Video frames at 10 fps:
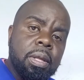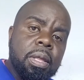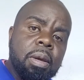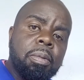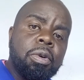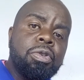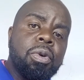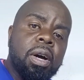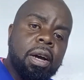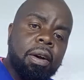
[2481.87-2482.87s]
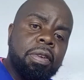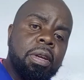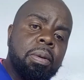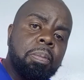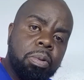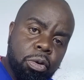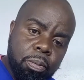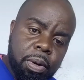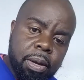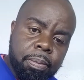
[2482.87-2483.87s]
the more you are having
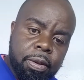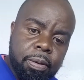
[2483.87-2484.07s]
problems.